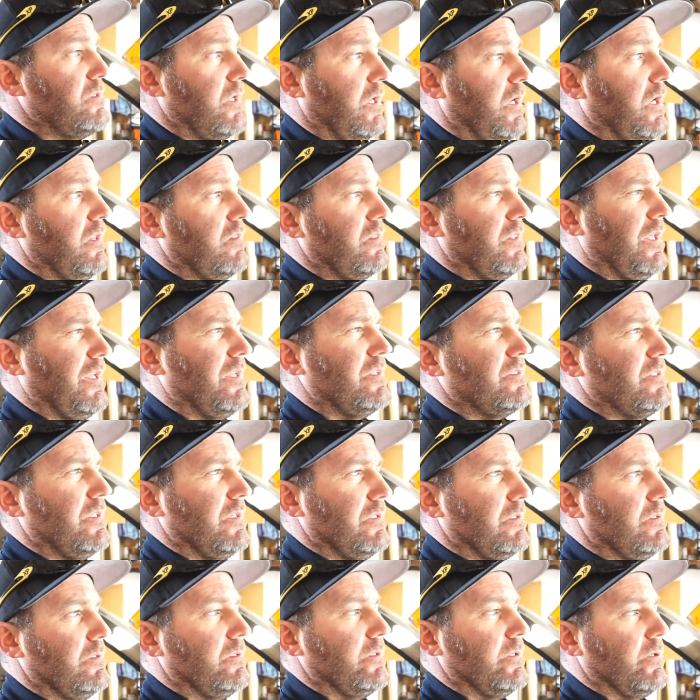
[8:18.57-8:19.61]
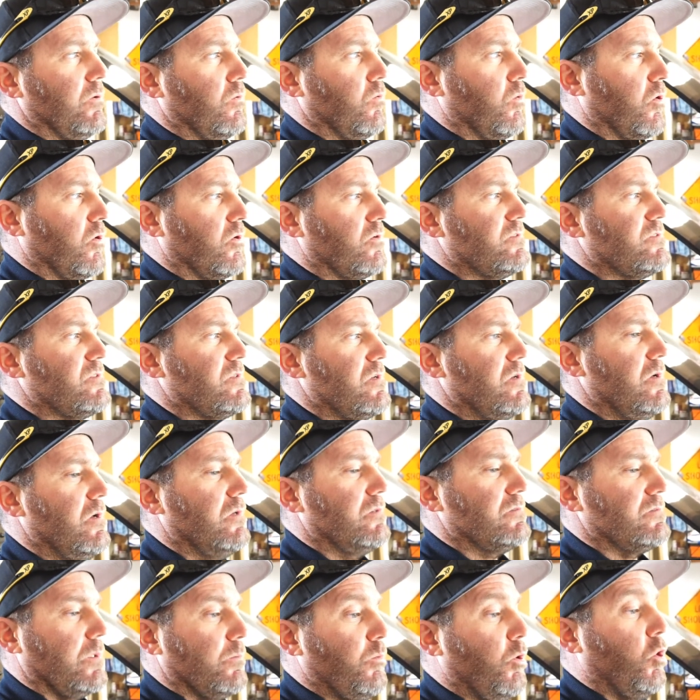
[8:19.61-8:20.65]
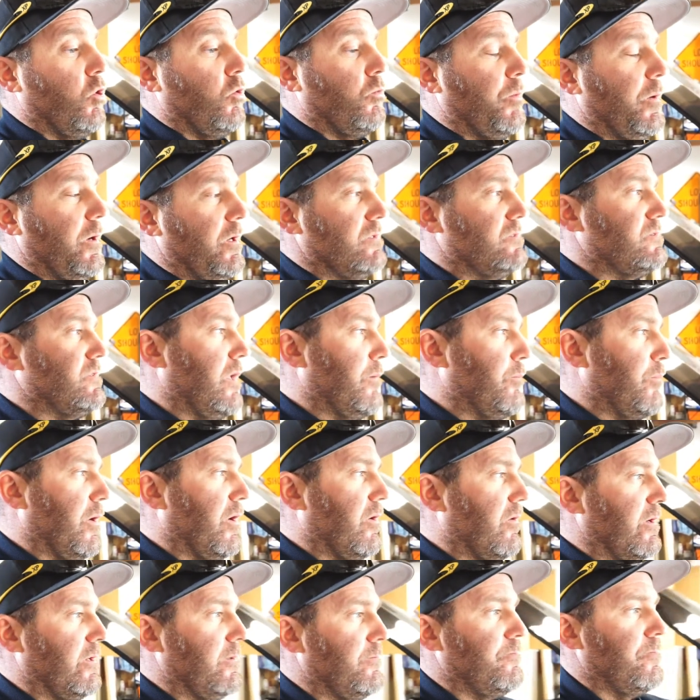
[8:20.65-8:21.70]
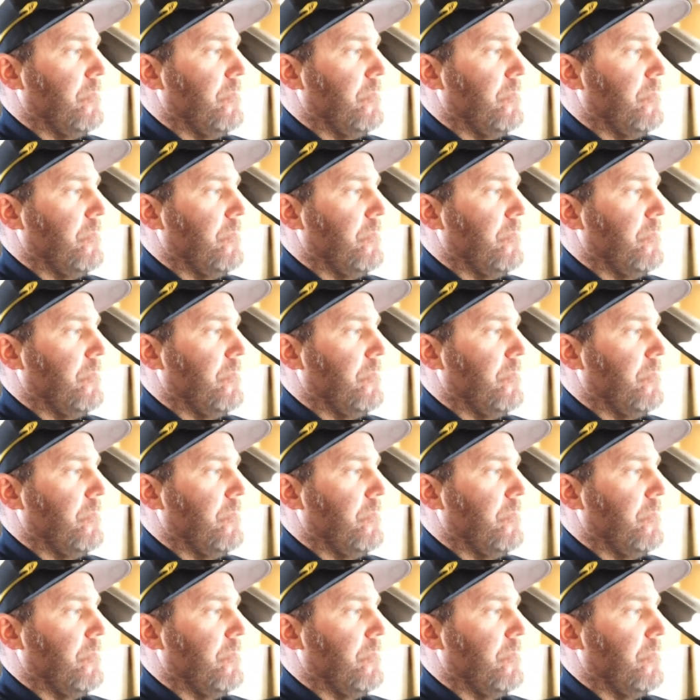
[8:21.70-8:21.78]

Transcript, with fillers: And I think it's getting a little worse. So I'm hoping it's that bearing.